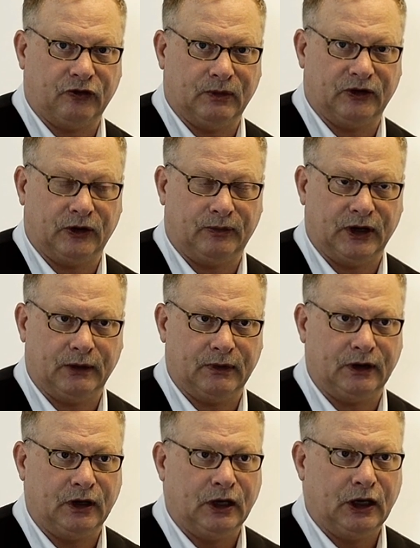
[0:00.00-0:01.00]
for your monthly
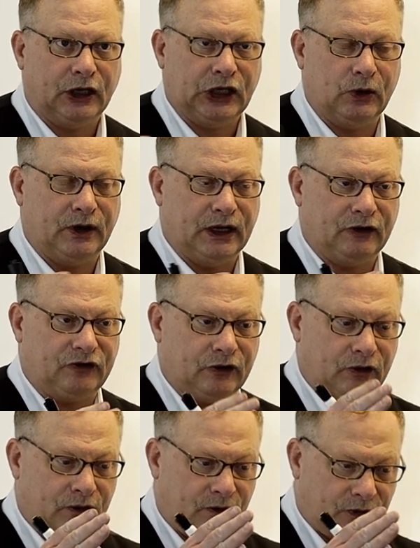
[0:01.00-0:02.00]
payment, you would
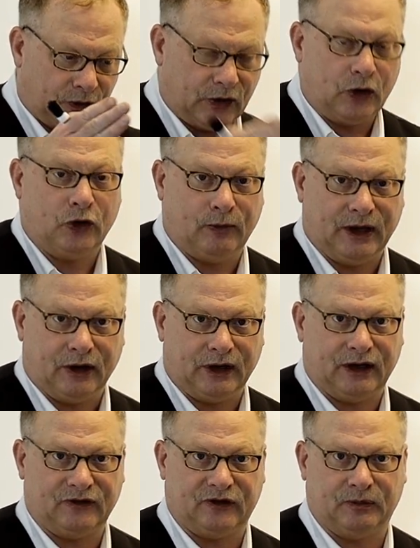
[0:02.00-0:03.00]
enter the loan
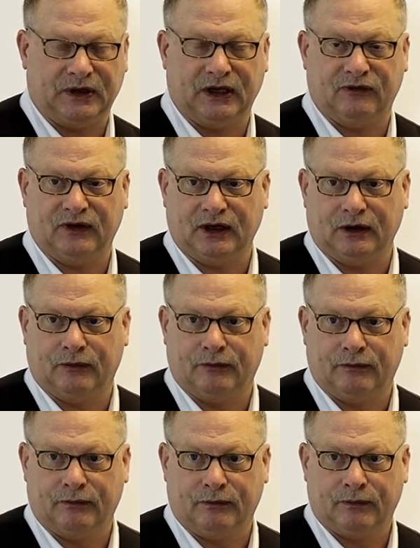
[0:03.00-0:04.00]
amount as the PV.
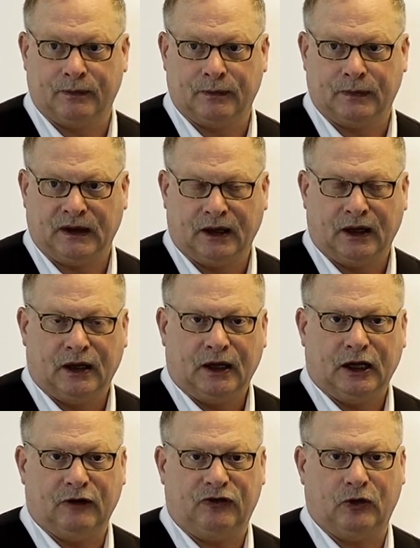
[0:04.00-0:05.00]

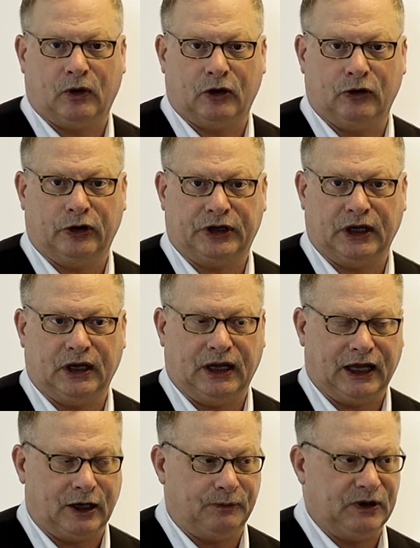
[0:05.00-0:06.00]
If you are
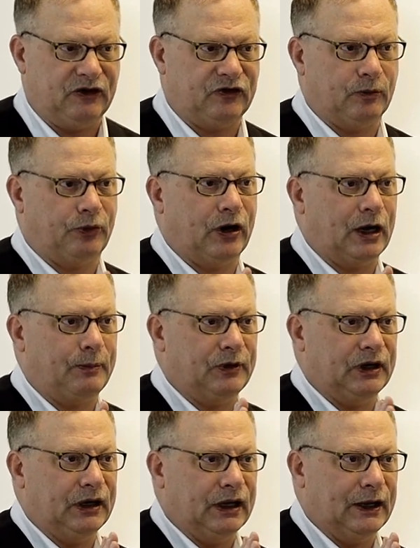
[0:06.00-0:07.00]
looking at a piece of
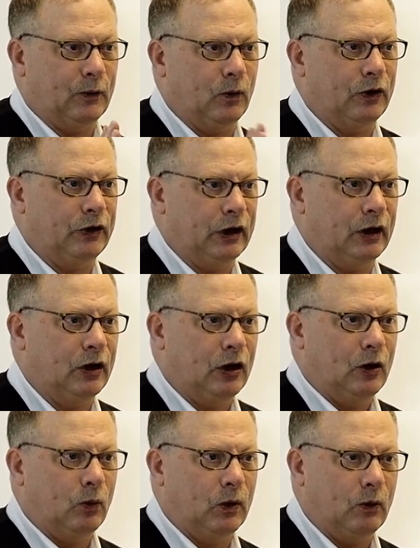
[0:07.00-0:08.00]
property and wondering
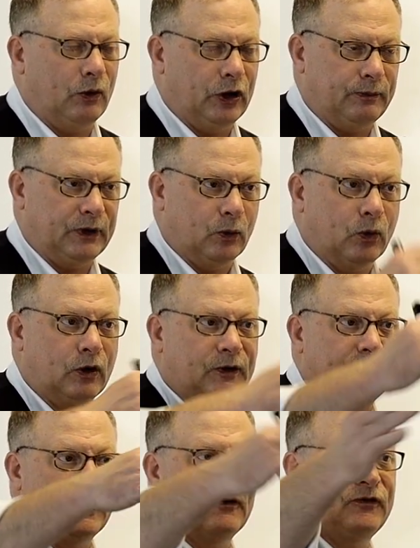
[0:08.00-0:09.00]
what will it be
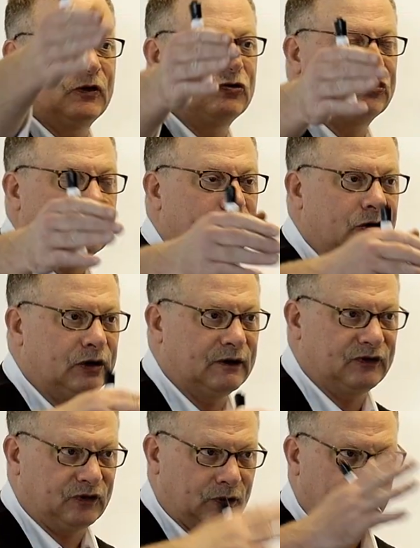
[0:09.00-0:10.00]
worth in the future
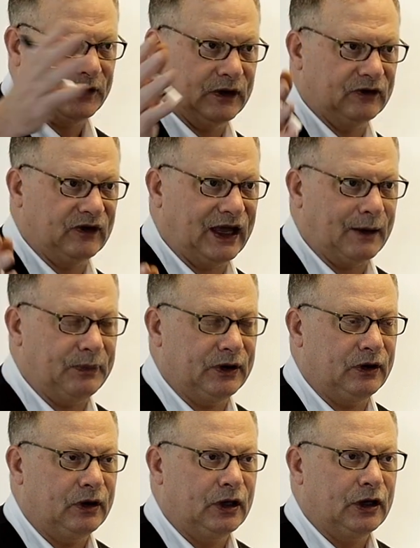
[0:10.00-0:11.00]
if certain things
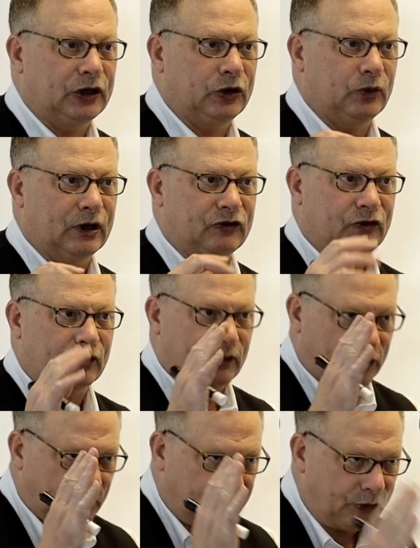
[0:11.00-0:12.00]
happen, you would enter
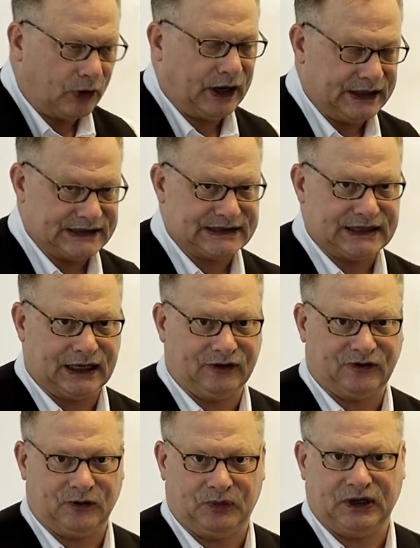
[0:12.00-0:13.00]
the price
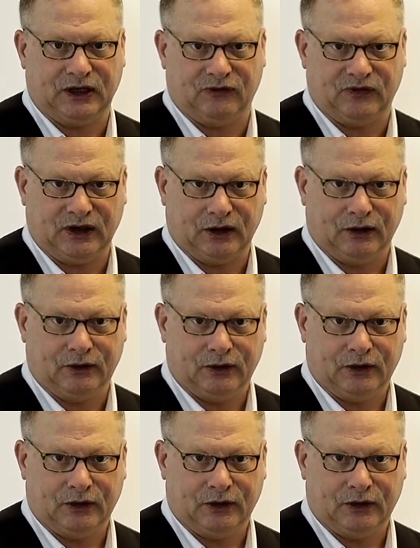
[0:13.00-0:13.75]
as the PV.